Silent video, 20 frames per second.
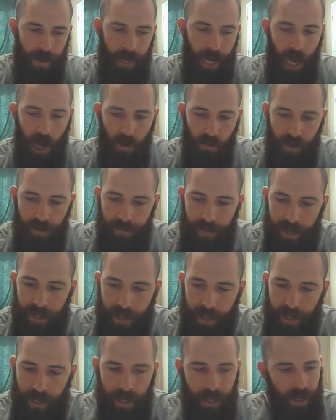Now, it would
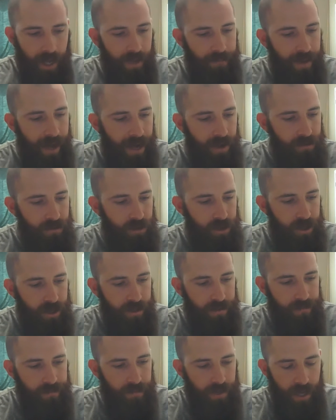be about
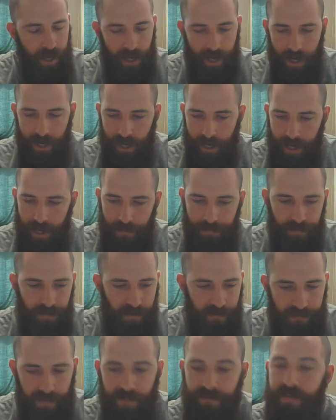
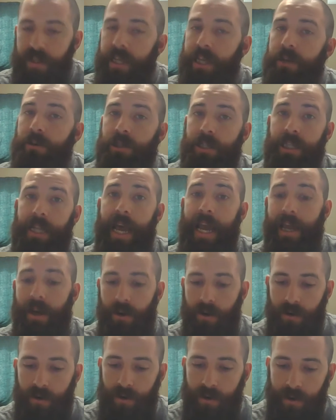50 years
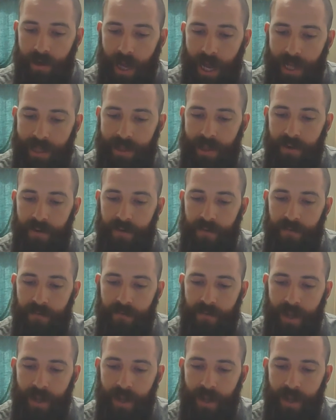later at the